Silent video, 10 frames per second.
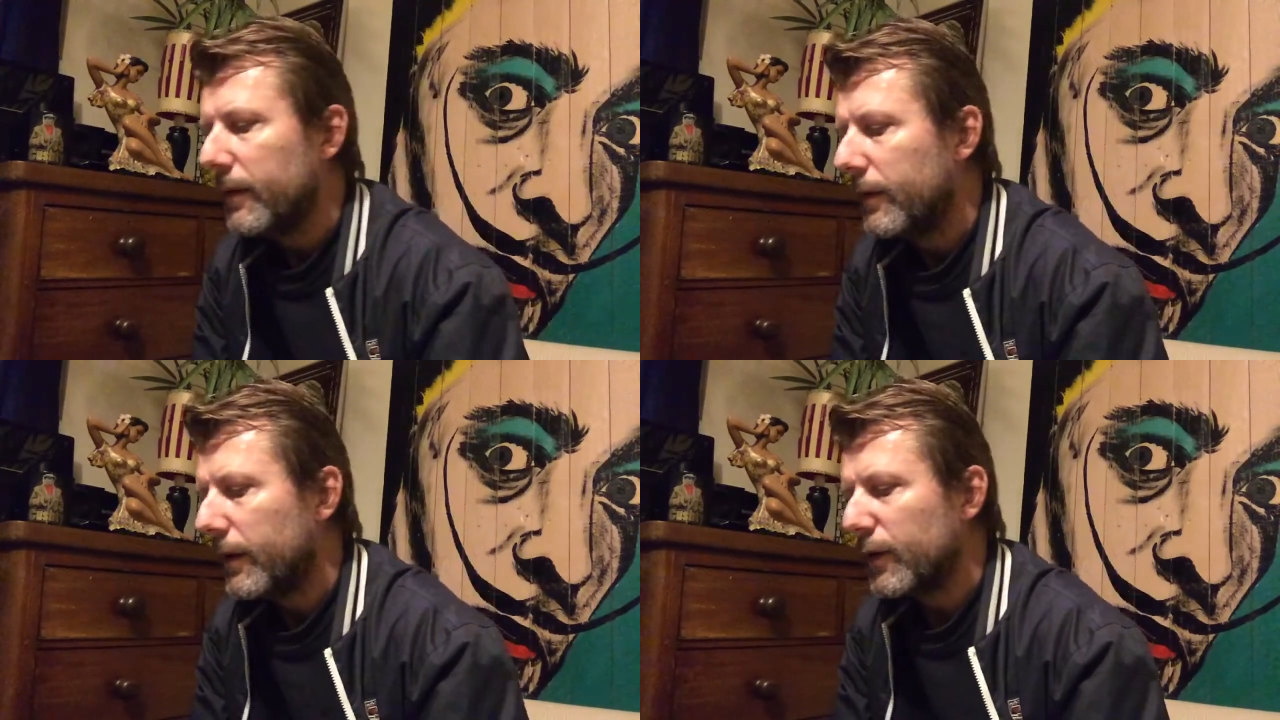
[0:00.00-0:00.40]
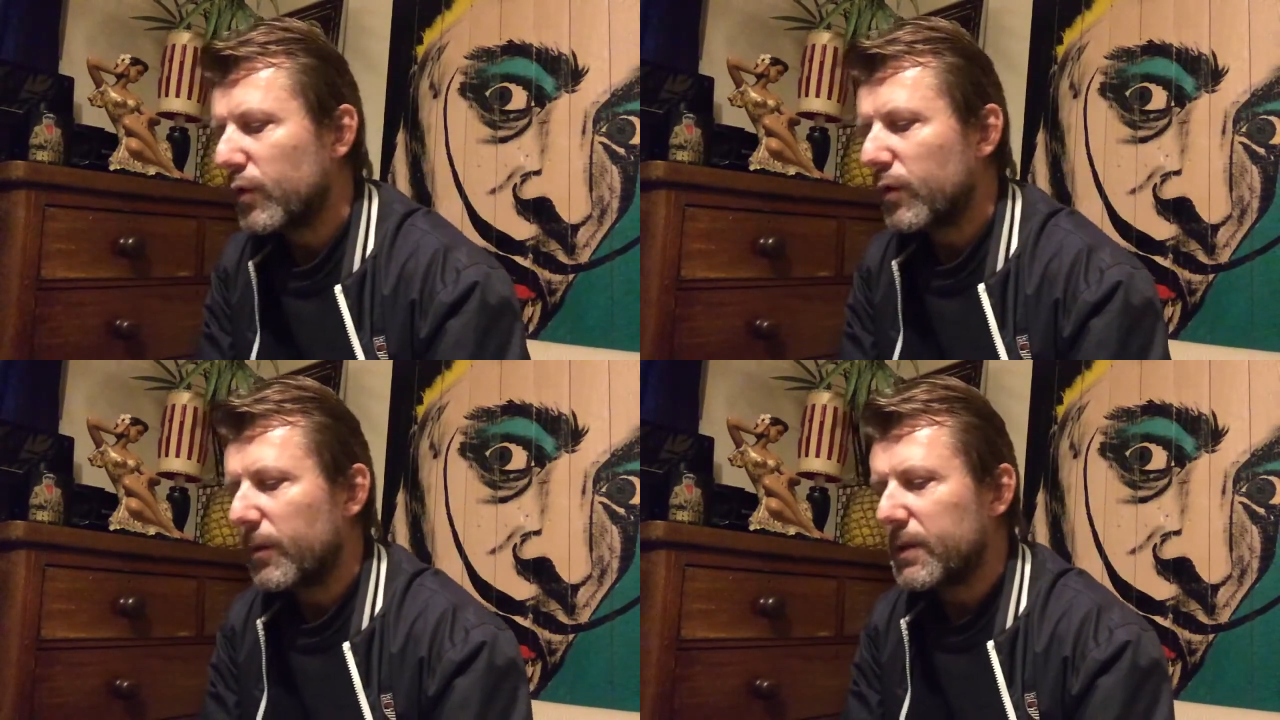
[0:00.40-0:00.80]
You know, it's
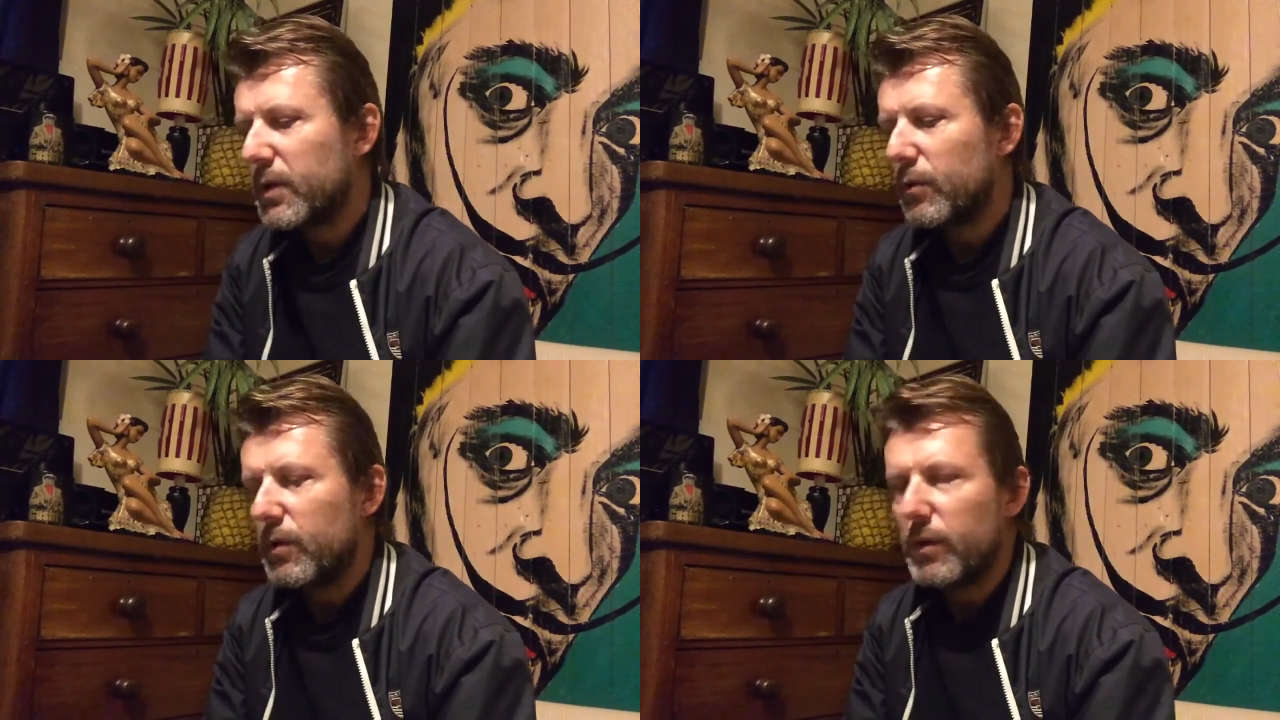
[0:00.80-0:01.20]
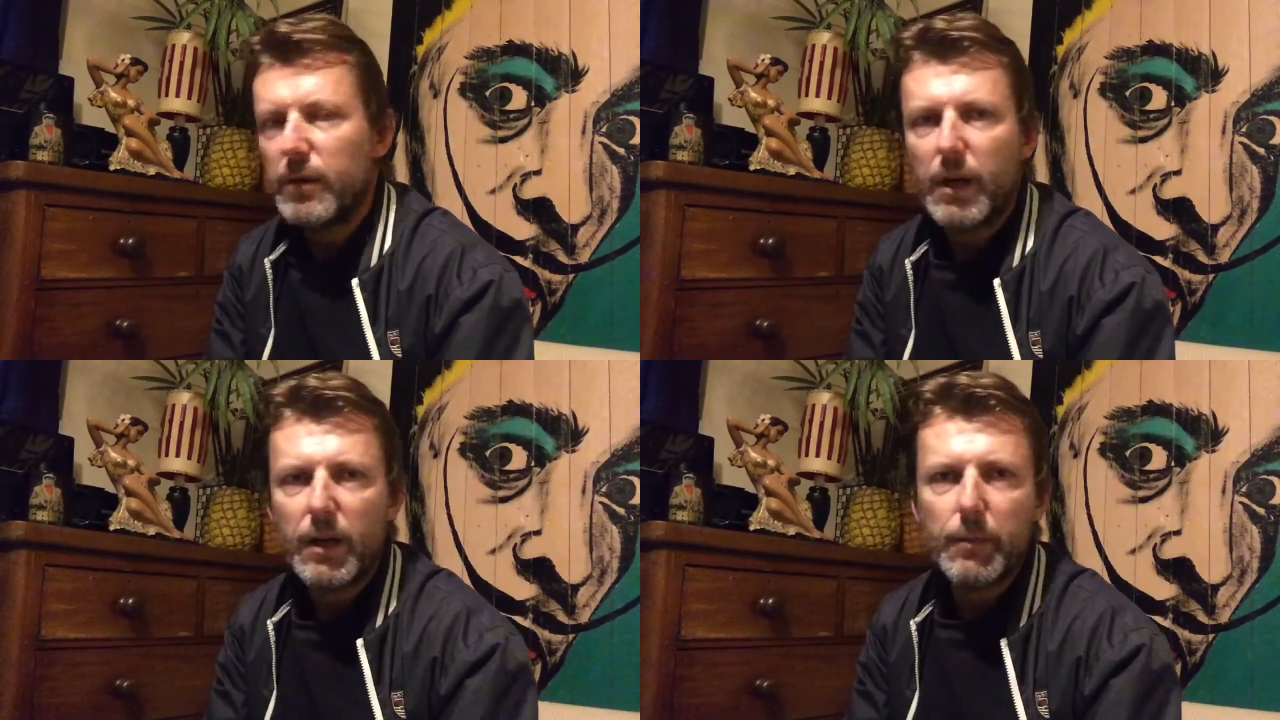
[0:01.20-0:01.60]
all going to be too good.
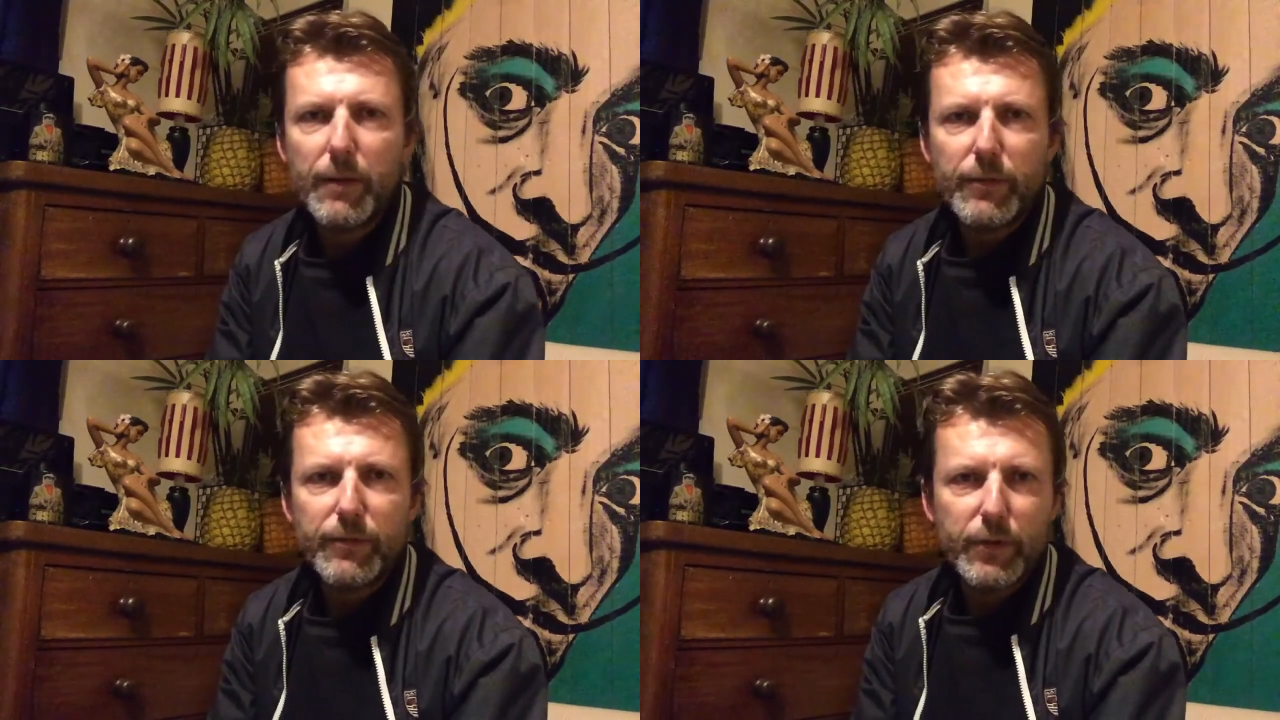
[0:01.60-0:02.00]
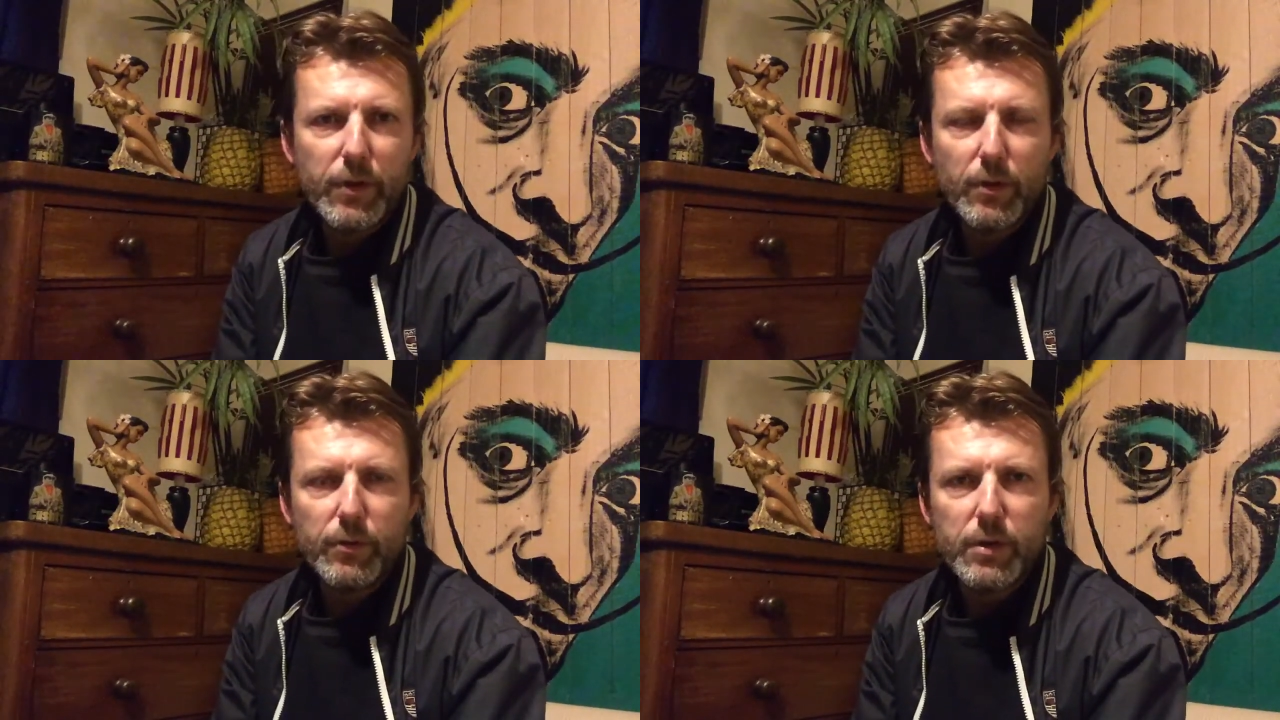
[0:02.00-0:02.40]
They're not going to be having a
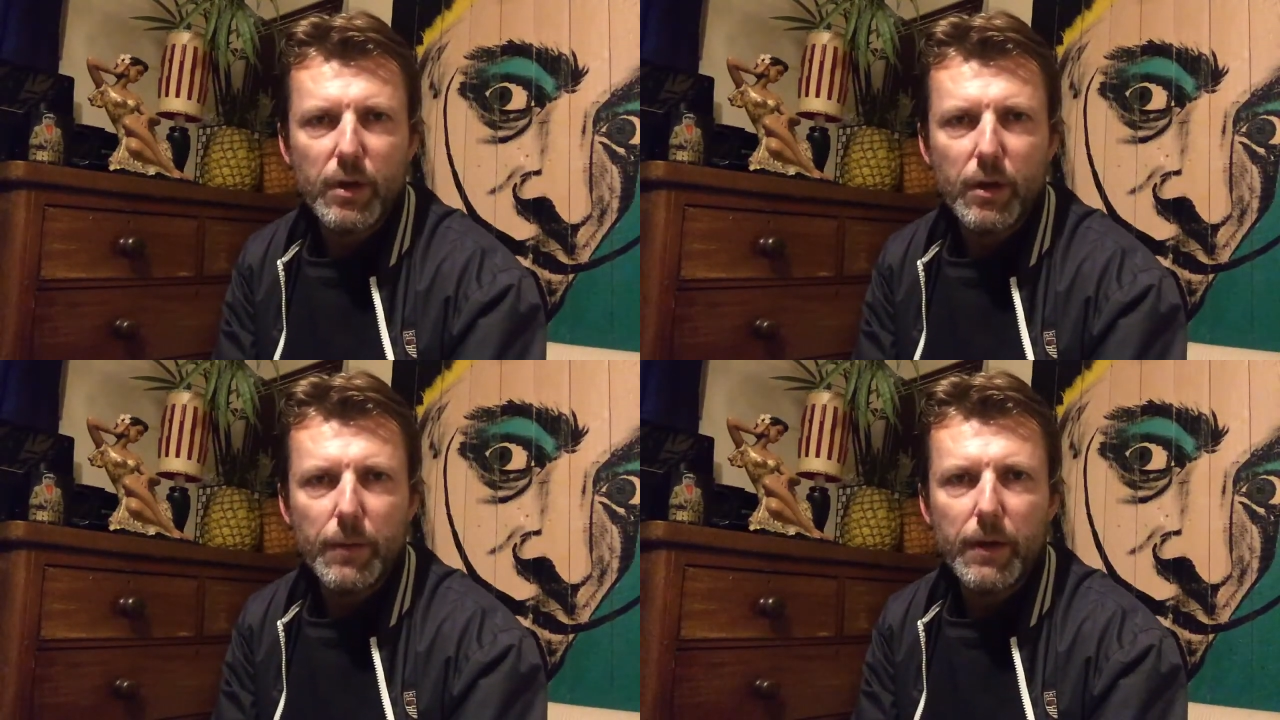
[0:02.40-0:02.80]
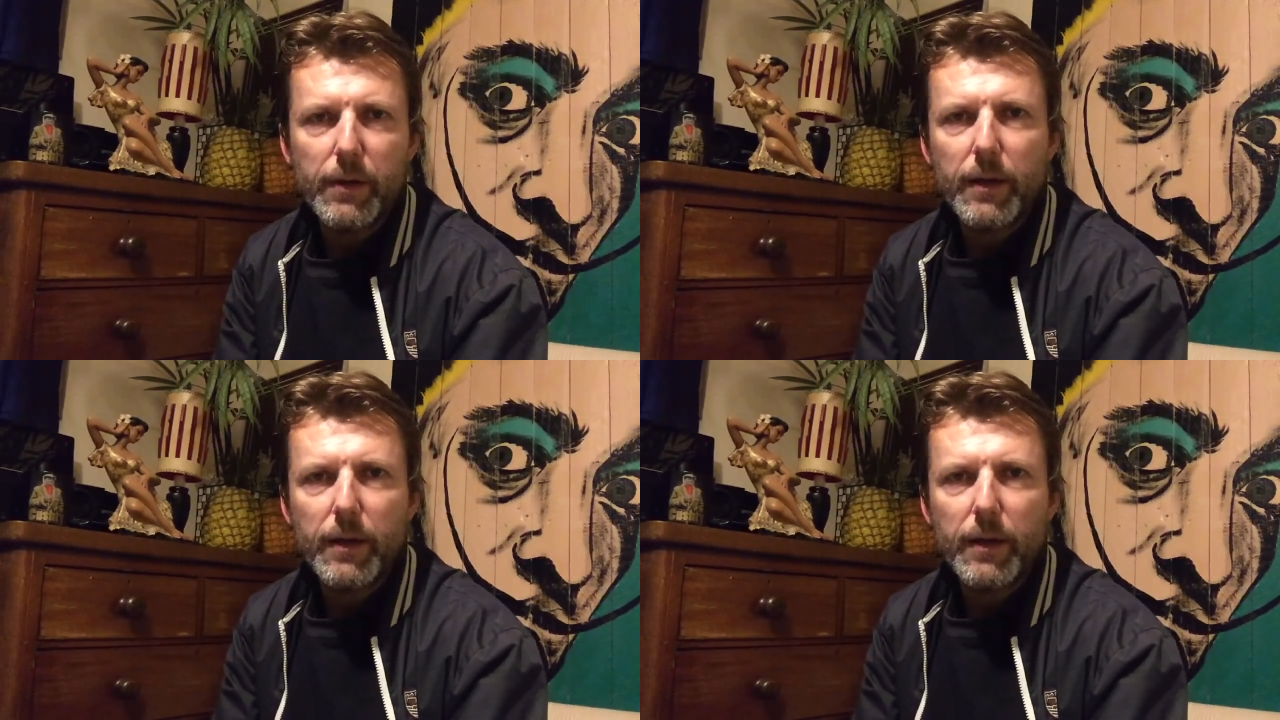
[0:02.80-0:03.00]
fucking good time, are they?